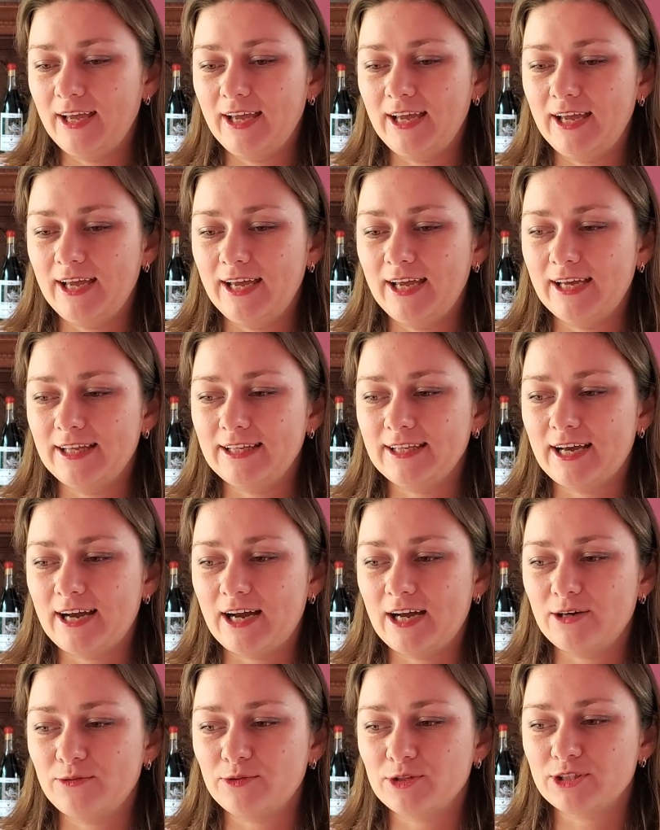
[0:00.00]
And
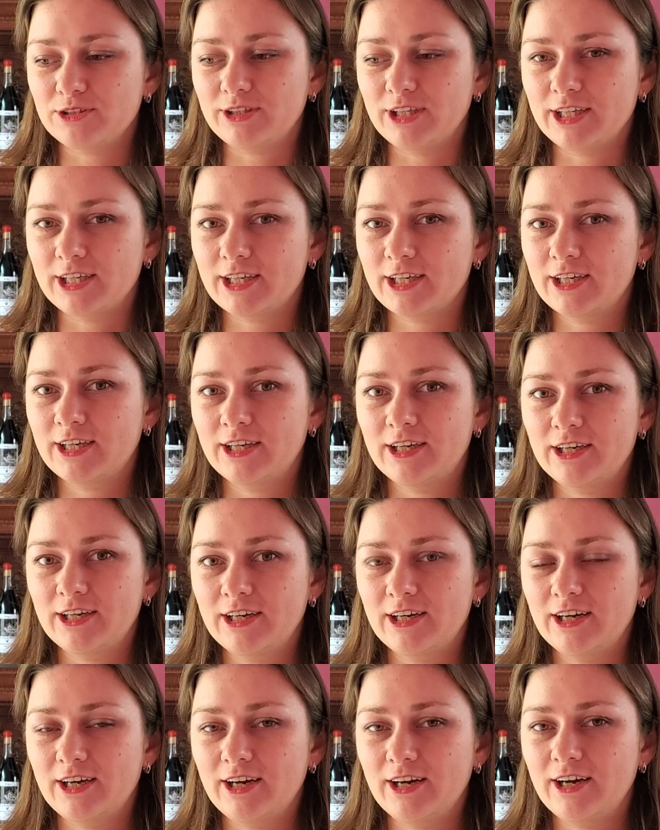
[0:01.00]
I was like,
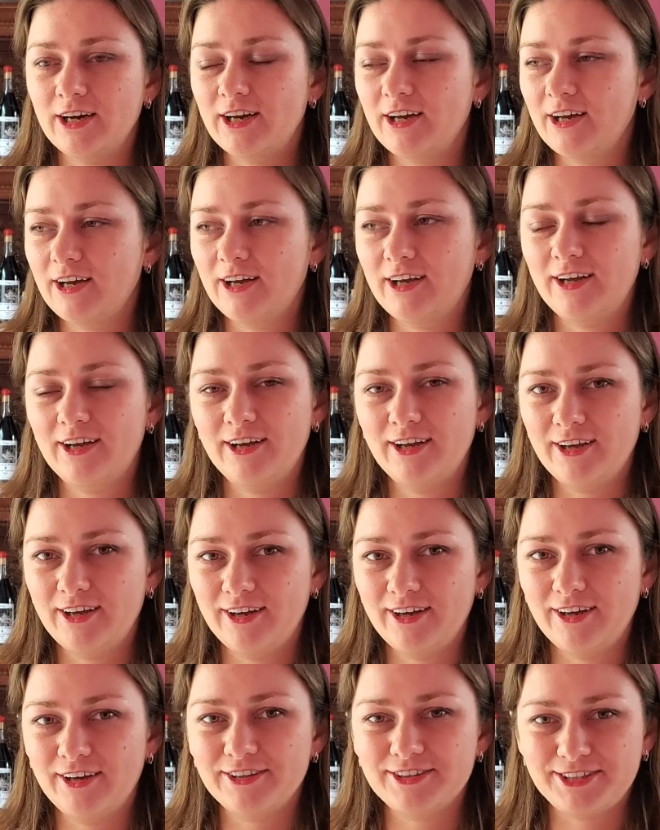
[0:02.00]

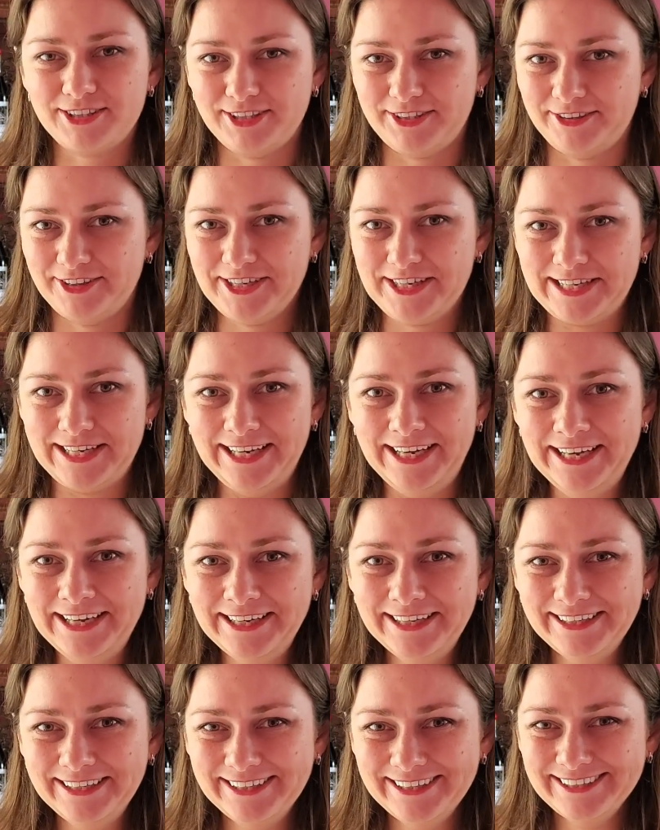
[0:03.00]
seriously?
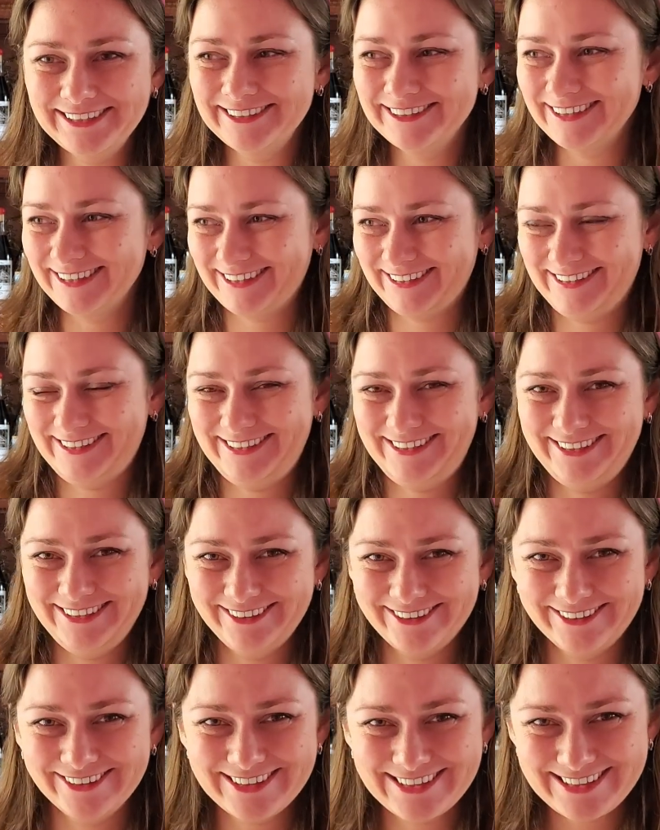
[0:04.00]
Like,
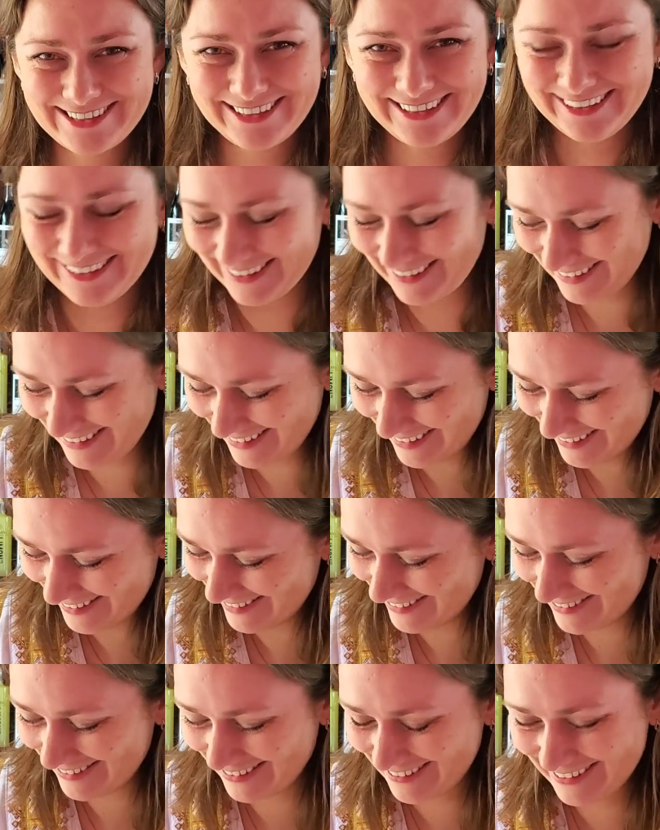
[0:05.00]
seriously?
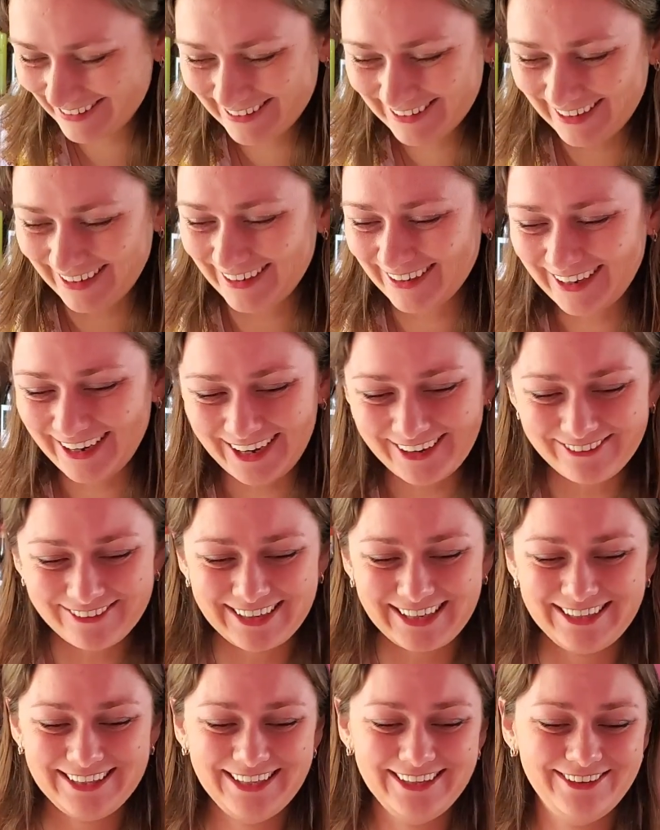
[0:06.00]
Like, how
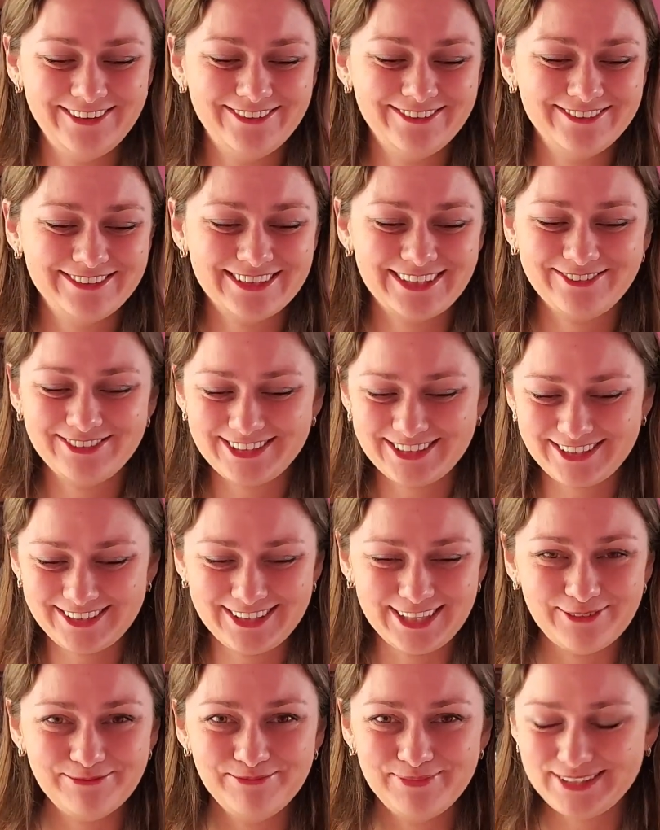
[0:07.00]
can I do such
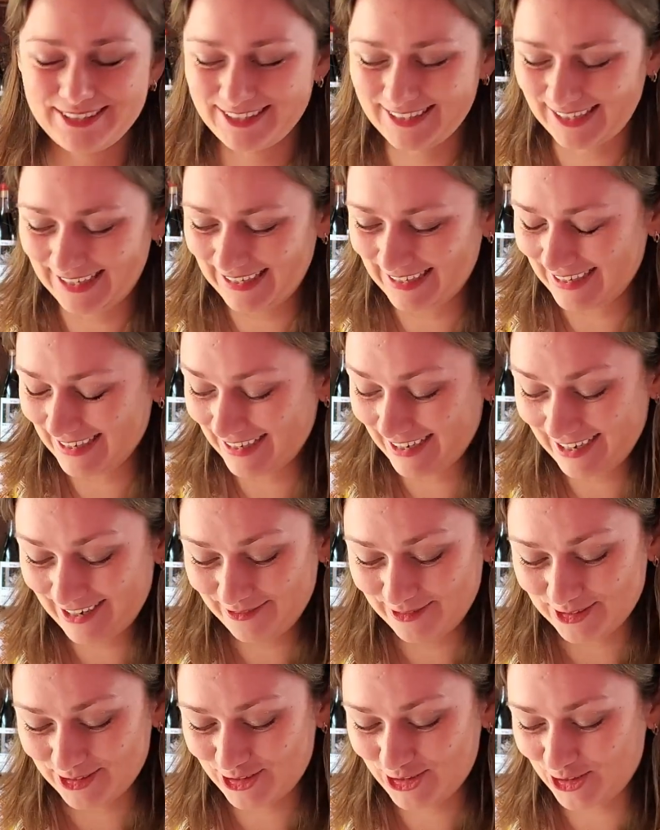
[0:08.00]
dumb mistake? I
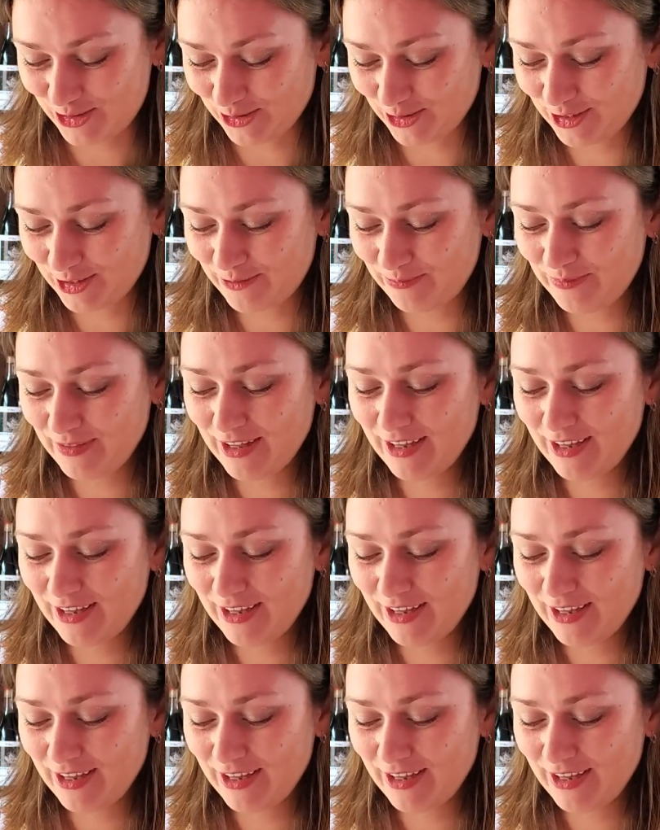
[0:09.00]
was shocked.